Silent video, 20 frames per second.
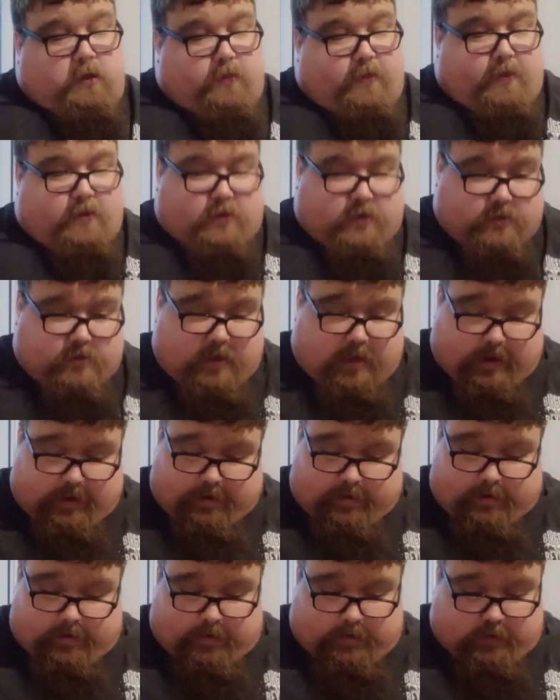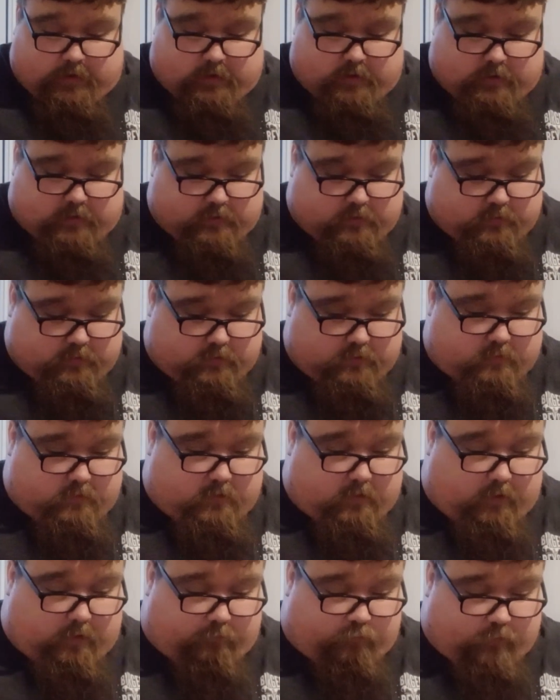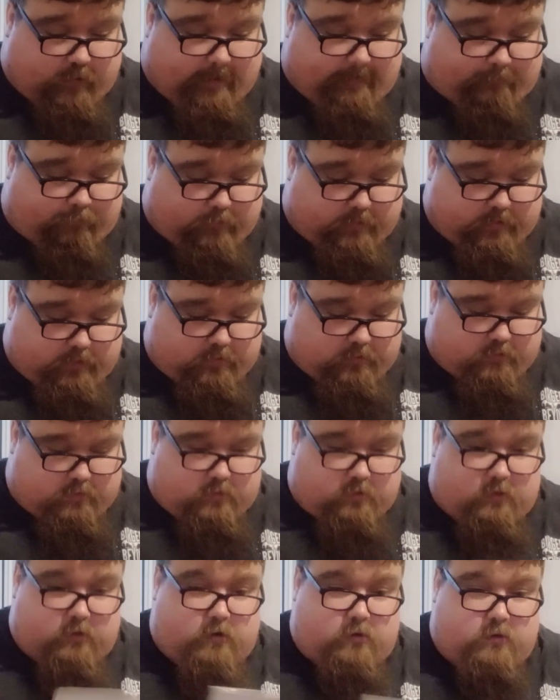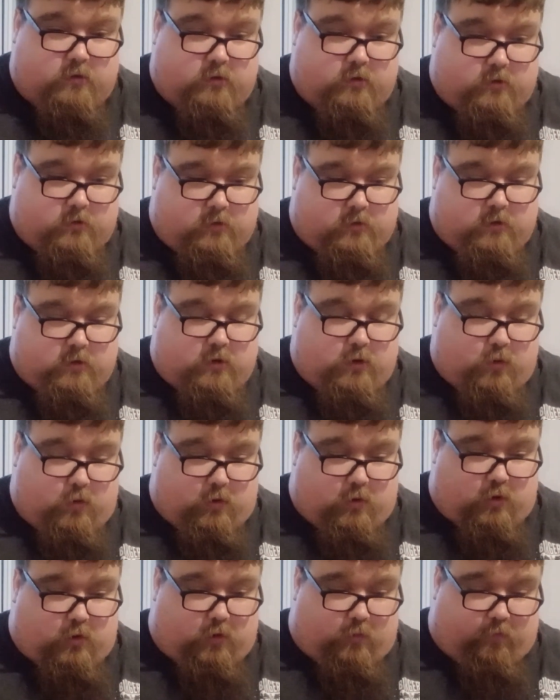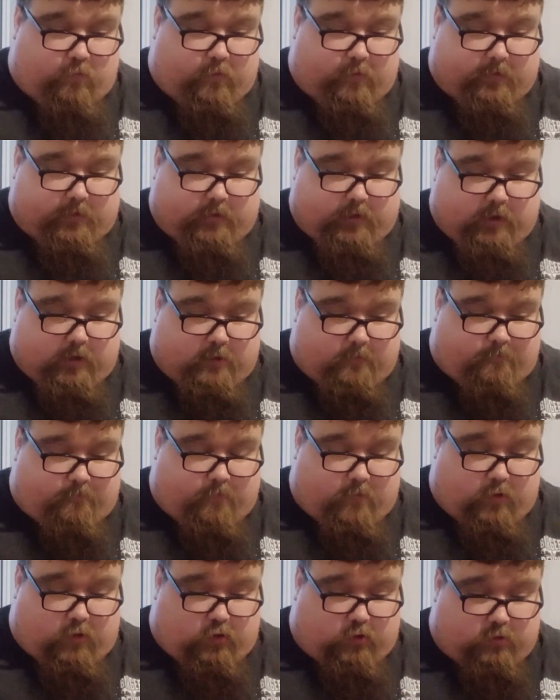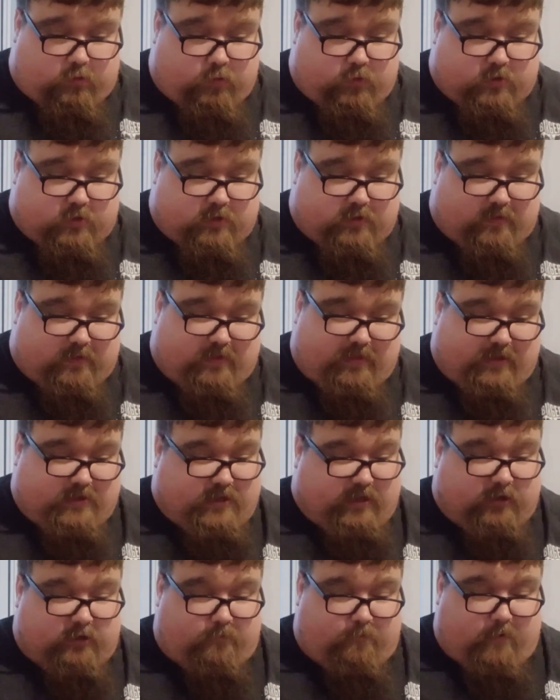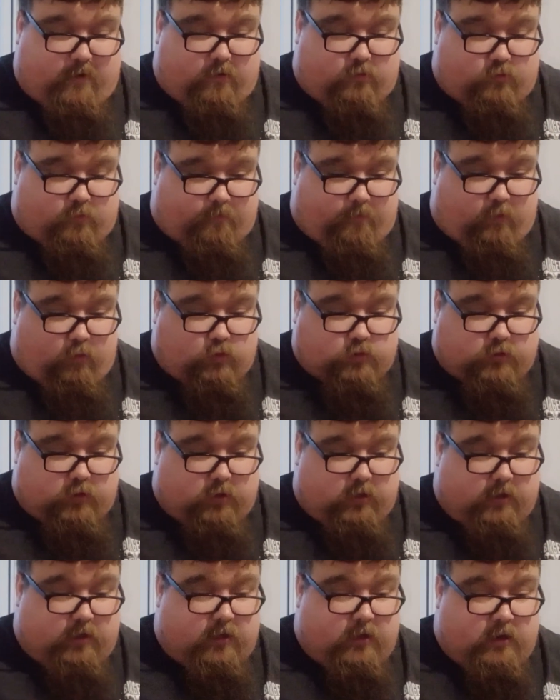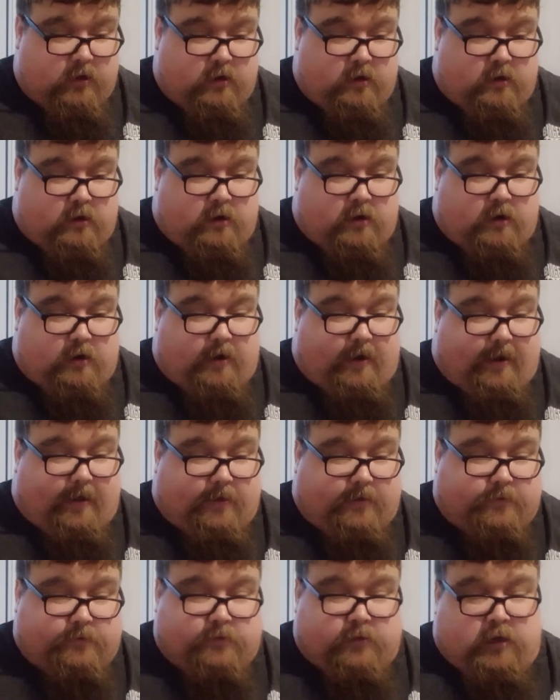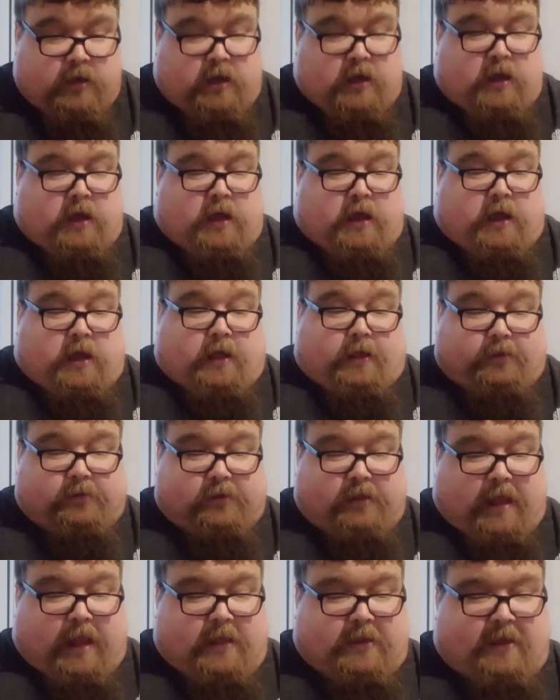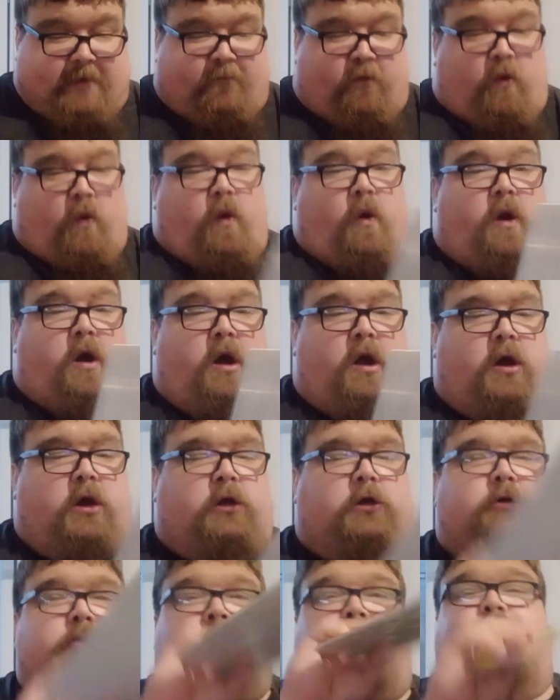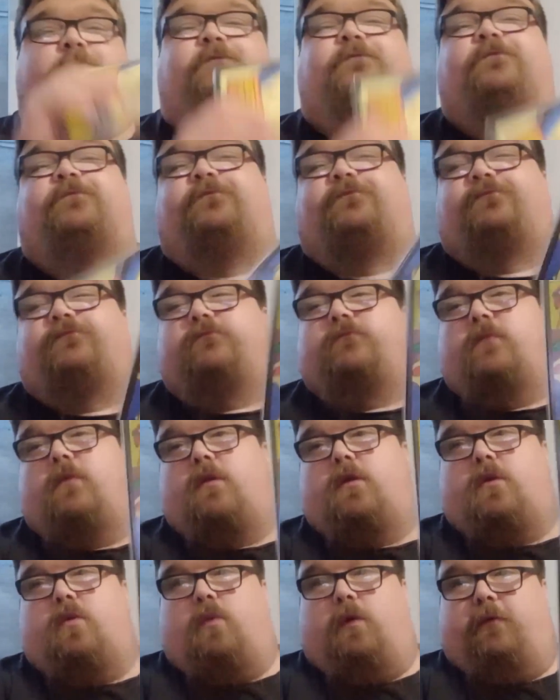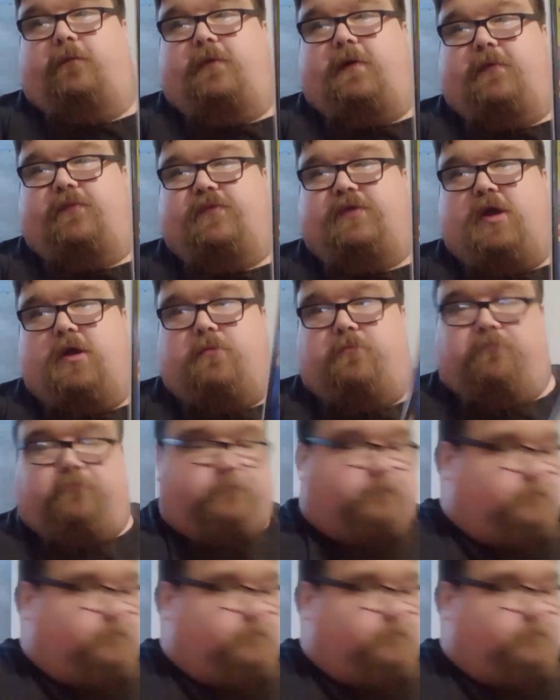This is a reprint of a book, which is the second appearance of Bullseye. That is Daredevil 152.